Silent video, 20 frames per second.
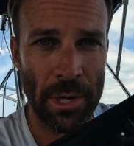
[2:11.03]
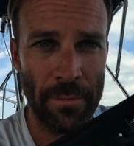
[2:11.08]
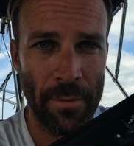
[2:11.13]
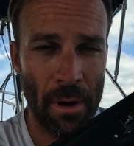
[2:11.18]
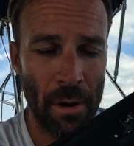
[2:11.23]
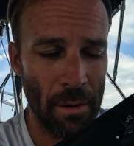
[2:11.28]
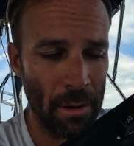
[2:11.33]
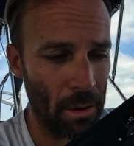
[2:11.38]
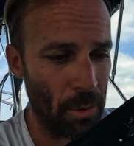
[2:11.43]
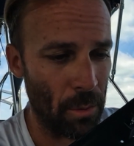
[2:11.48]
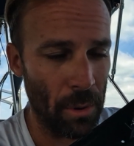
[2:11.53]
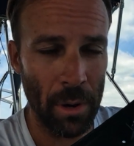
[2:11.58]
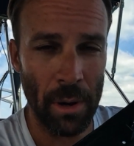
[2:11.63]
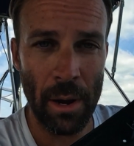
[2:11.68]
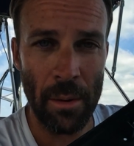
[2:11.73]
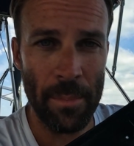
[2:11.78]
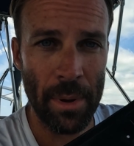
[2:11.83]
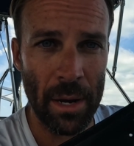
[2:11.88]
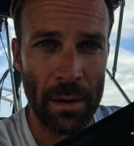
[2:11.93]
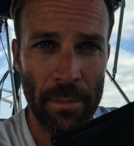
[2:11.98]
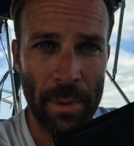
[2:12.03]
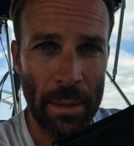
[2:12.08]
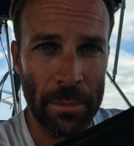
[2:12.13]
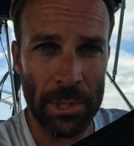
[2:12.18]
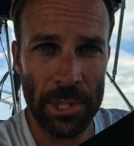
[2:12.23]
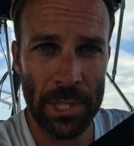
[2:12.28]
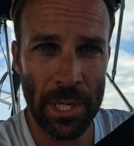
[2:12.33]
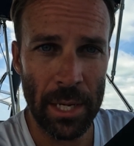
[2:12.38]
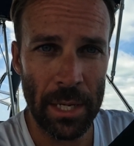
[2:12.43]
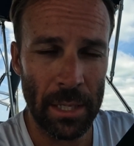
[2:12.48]
of error where I may have made a
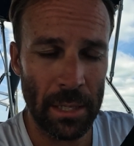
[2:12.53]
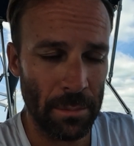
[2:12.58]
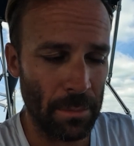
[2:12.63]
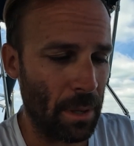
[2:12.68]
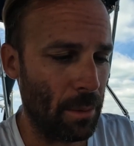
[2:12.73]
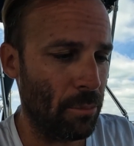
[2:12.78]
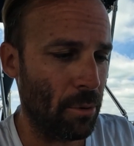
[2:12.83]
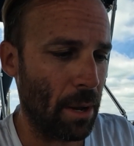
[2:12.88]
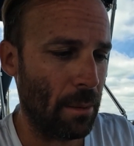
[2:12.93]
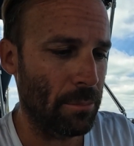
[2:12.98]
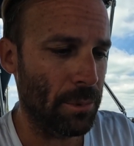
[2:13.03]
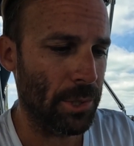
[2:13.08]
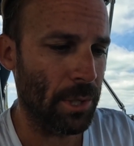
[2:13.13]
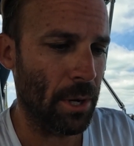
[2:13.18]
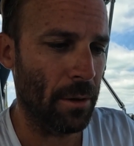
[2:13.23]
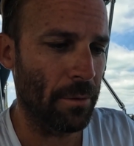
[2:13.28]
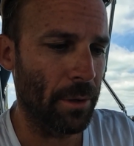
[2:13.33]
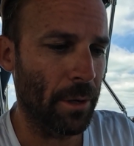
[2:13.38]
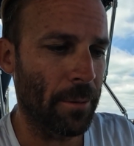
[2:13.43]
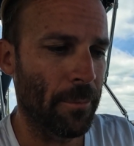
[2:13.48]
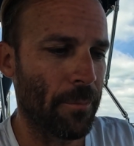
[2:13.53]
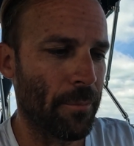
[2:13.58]
mistake in my problem solving.